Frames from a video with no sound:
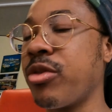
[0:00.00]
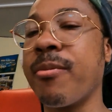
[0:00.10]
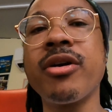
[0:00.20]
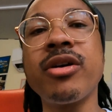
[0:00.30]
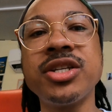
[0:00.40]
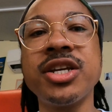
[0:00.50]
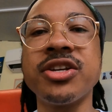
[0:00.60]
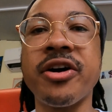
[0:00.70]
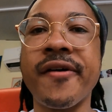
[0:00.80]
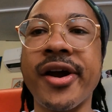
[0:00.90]
The burger
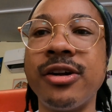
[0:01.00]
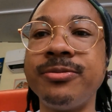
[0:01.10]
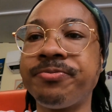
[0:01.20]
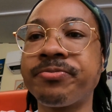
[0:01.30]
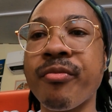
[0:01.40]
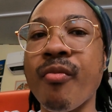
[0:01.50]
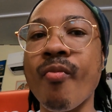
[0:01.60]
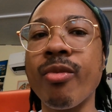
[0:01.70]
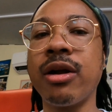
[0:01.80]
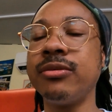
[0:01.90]
tastes alright.
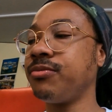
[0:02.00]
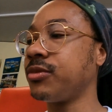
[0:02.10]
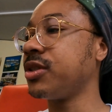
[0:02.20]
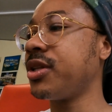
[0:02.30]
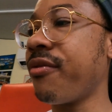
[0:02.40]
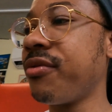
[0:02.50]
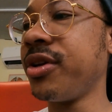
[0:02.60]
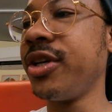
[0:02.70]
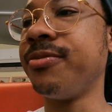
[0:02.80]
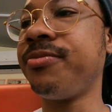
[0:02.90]
It's
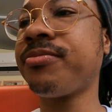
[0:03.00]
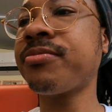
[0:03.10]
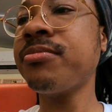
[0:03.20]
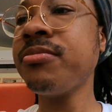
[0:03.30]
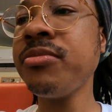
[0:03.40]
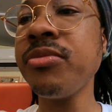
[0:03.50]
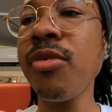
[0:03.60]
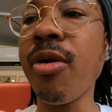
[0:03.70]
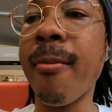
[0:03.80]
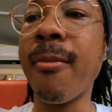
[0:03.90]
definitely
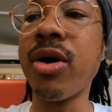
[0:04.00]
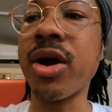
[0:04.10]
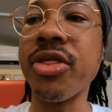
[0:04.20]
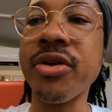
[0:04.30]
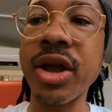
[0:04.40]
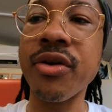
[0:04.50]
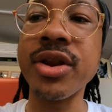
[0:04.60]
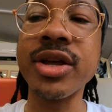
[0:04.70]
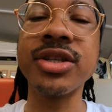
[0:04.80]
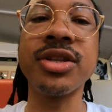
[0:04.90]
more other
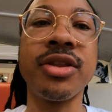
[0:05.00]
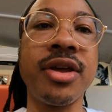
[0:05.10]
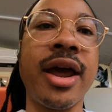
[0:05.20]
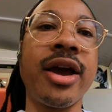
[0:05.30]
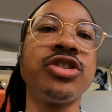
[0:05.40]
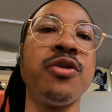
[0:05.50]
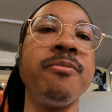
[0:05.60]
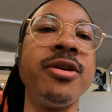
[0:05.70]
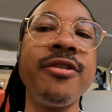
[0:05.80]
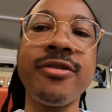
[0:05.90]
ingredients than actual
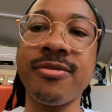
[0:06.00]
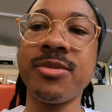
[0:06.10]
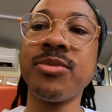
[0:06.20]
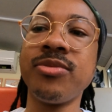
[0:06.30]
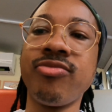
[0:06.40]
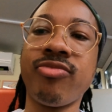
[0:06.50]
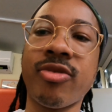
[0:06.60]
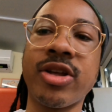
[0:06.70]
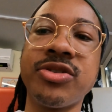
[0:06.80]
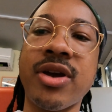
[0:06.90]
beef,
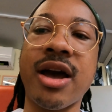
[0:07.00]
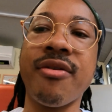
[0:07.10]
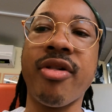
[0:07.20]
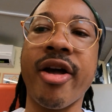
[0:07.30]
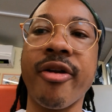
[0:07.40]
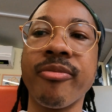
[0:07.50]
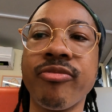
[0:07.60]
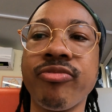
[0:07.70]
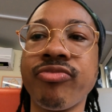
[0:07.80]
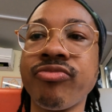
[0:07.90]
because you have like
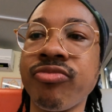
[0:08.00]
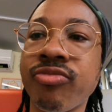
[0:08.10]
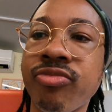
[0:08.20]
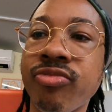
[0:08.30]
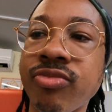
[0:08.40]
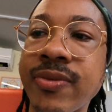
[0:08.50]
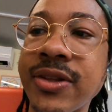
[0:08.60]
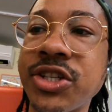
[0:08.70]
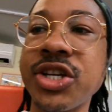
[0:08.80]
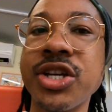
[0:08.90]

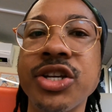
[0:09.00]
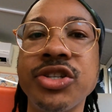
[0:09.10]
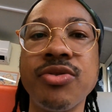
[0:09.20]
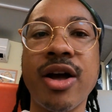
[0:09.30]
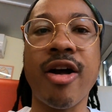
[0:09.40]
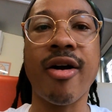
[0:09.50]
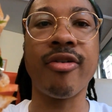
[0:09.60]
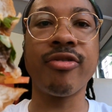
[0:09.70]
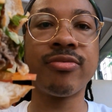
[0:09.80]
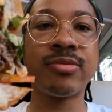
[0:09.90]
cheese, you
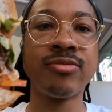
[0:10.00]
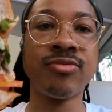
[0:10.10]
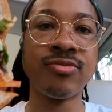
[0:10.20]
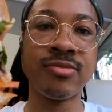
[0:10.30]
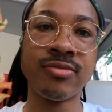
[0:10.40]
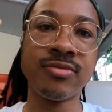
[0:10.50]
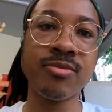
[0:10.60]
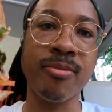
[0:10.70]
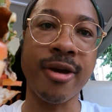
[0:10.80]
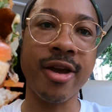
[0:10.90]
have
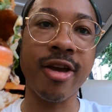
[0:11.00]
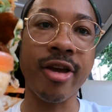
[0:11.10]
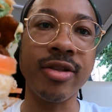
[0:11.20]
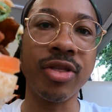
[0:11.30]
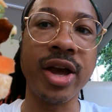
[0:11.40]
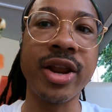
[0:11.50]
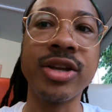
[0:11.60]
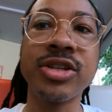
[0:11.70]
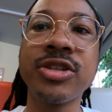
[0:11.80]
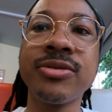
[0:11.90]
bacon,
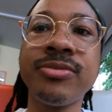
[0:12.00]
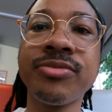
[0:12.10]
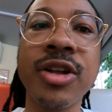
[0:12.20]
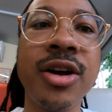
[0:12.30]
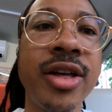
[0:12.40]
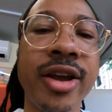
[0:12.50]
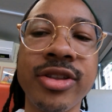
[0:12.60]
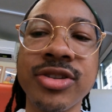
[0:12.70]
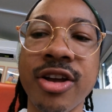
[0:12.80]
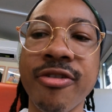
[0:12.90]
lettuce, all that
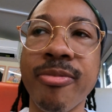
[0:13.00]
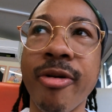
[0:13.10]
good stuff.